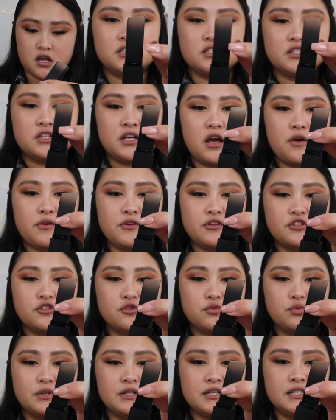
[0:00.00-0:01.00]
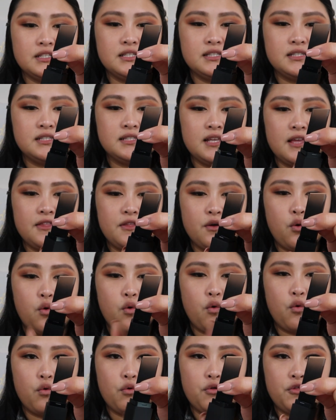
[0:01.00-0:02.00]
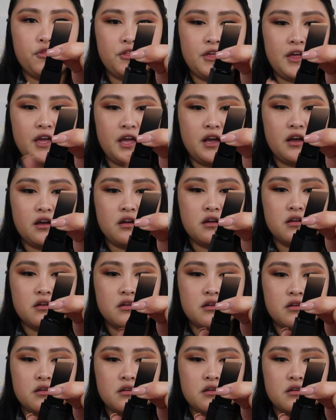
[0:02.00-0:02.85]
Just look how it twists and the whole thing,